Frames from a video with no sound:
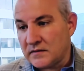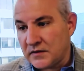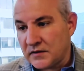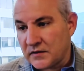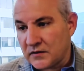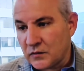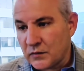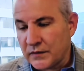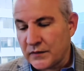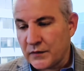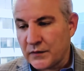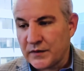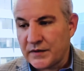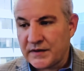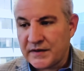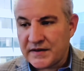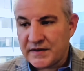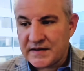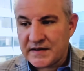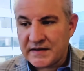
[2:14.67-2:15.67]
we were
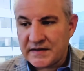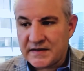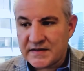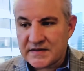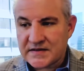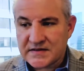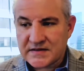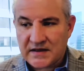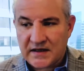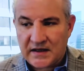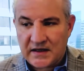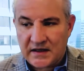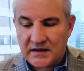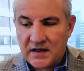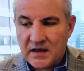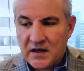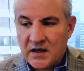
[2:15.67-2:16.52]
in the state.